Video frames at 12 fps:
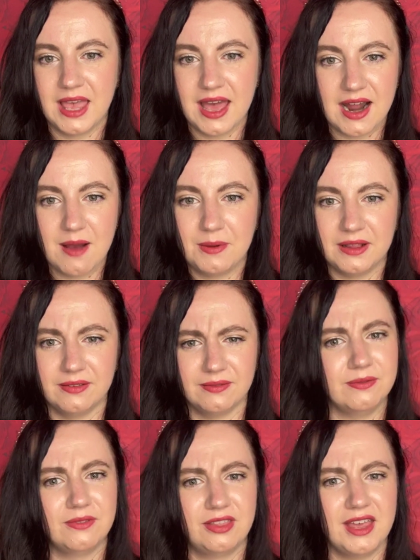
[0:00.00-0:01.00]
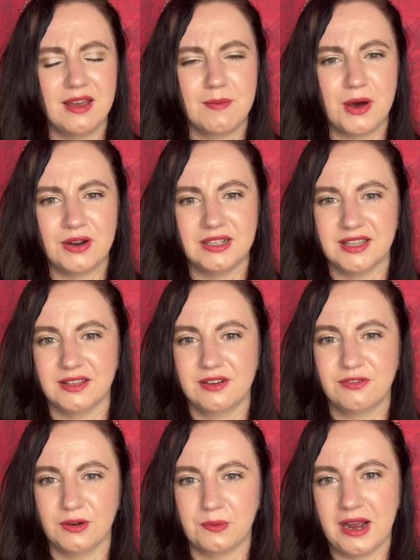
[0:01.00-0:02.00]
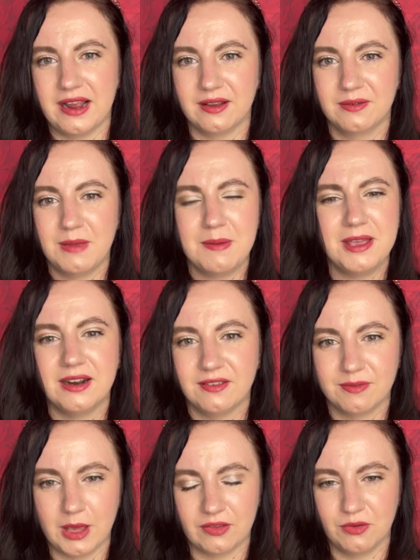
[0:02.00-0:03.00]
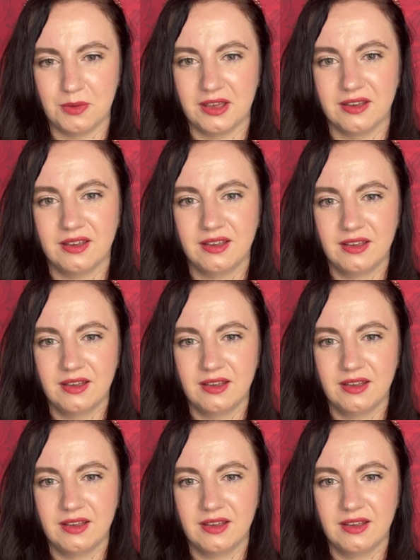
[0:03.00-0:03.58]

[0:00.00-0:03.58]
Get up and think about it in a different way. Maybe it is meant to be.